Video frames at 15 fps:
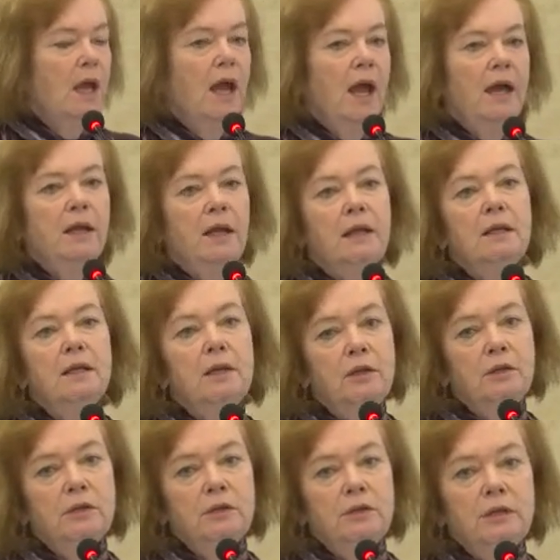and I
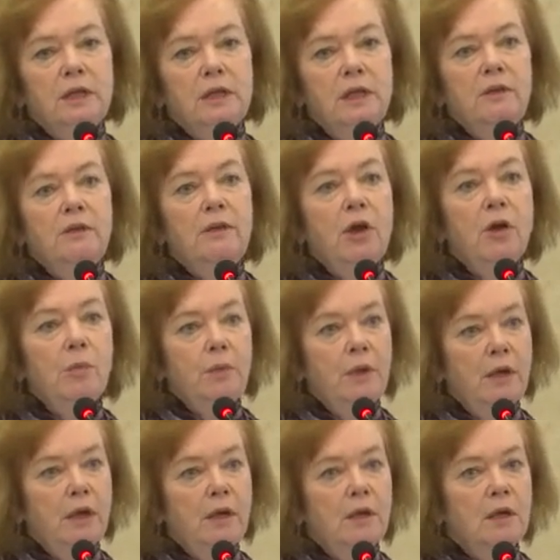learnt that in
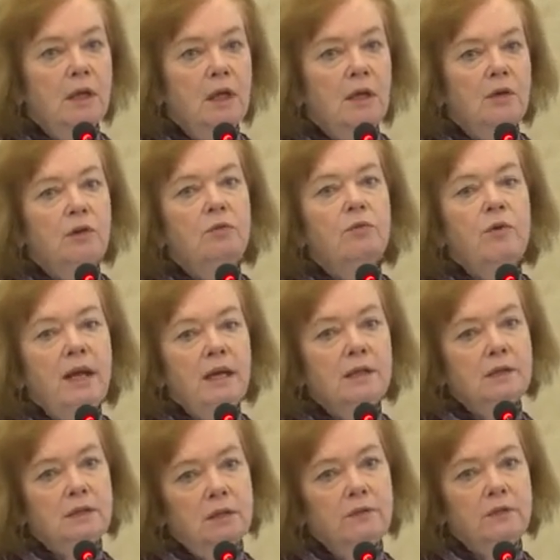Ethiopia, the
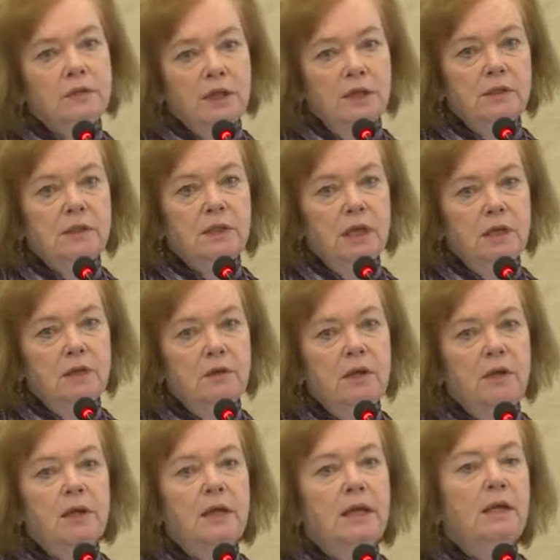rates of stunting
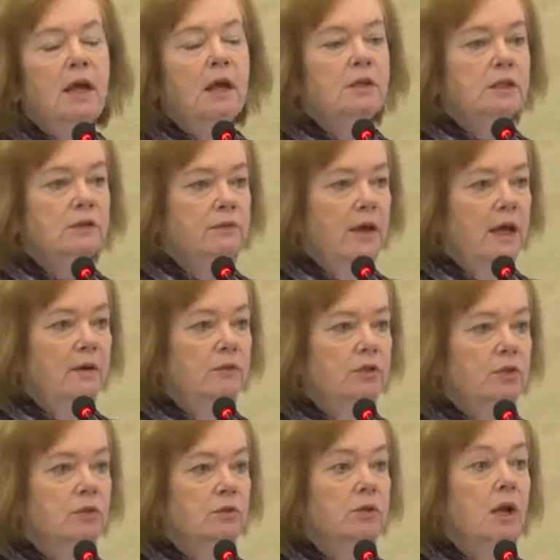in under 5
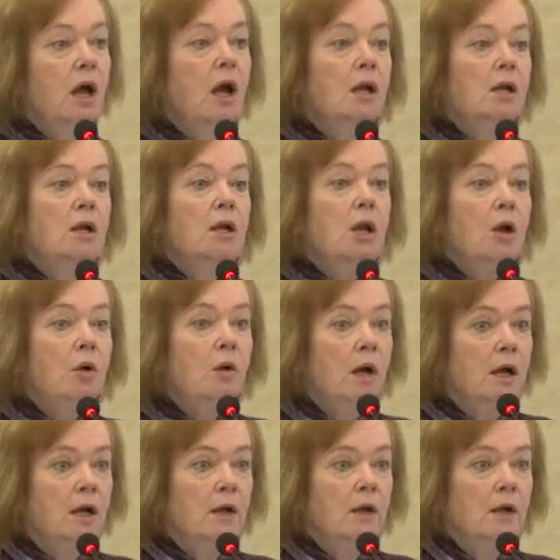children are
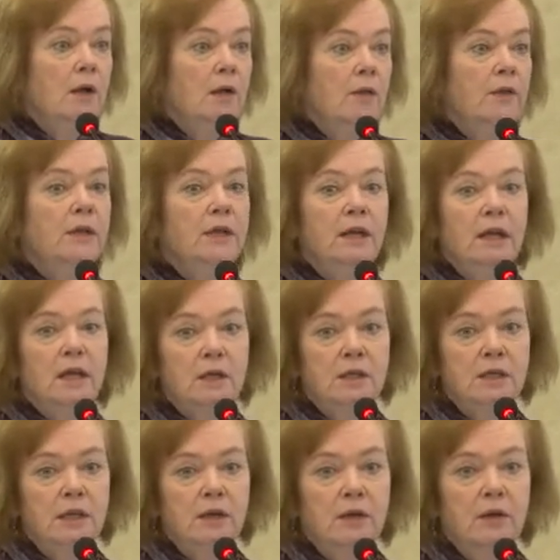lower than in
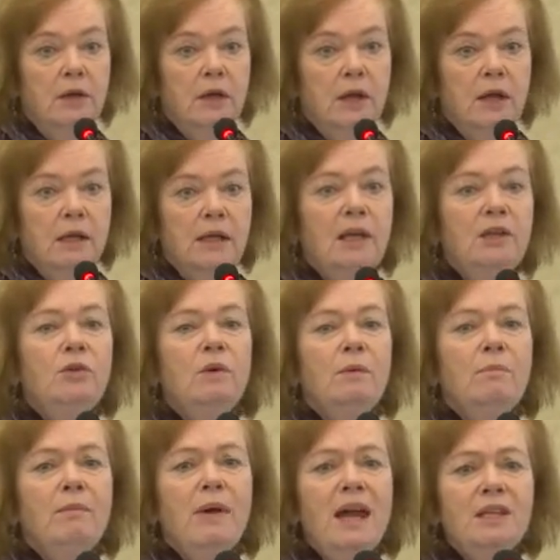India. Can you
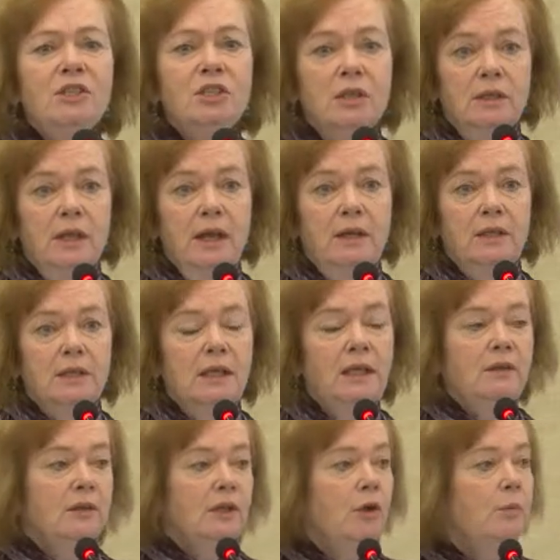imagine that?
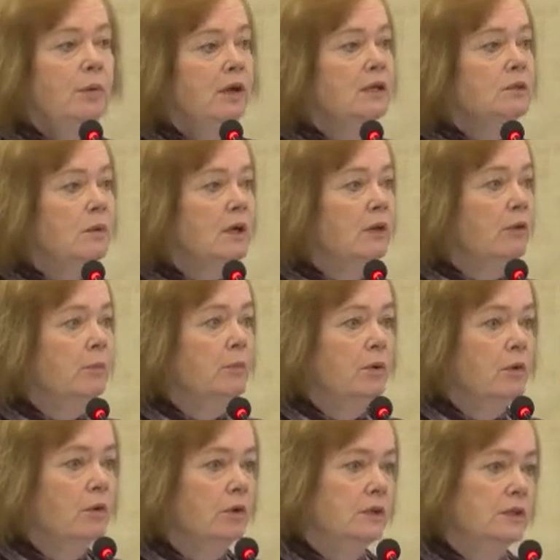Ethiopia is one of the
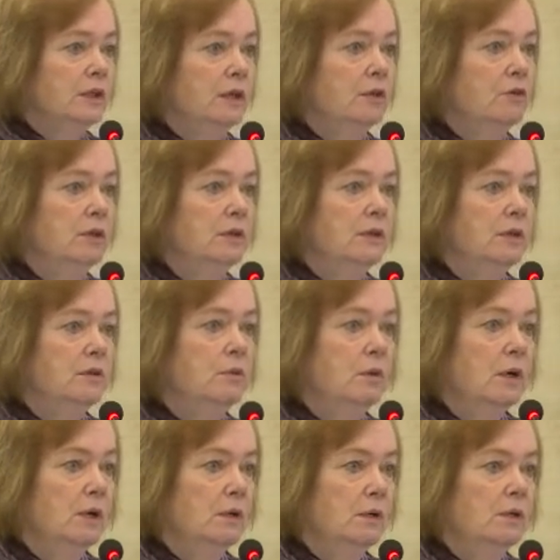poorest countries in the
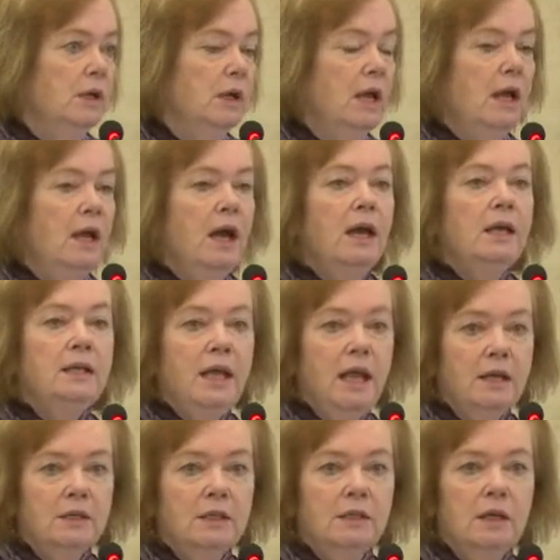world, and
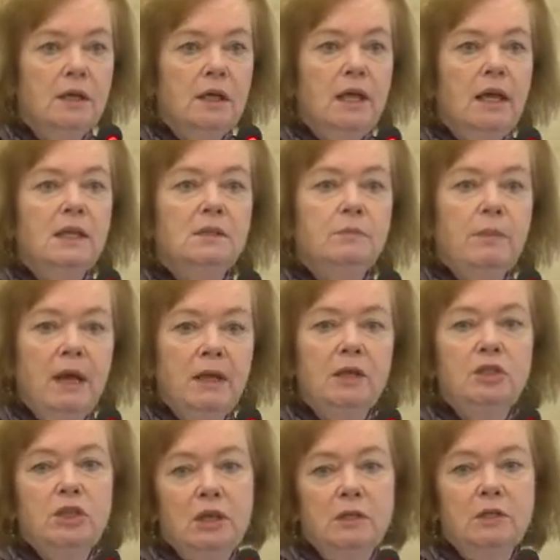yet it's
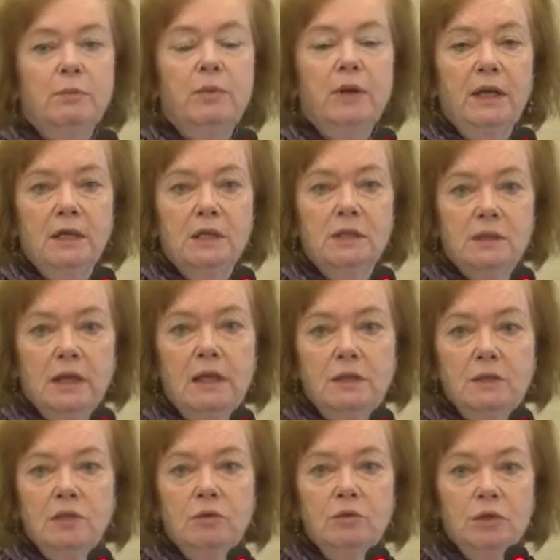managing to bring
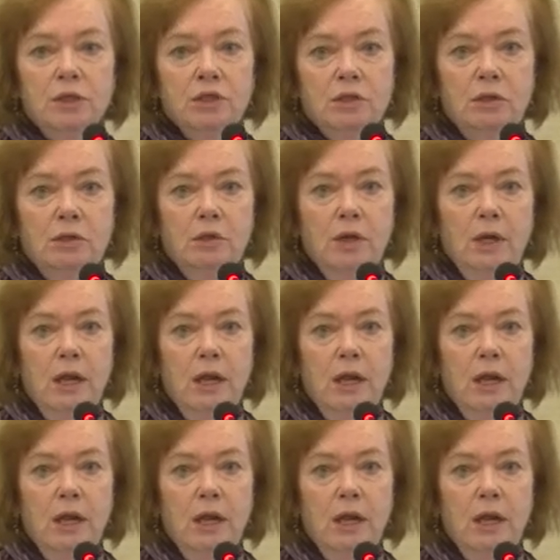its nutrition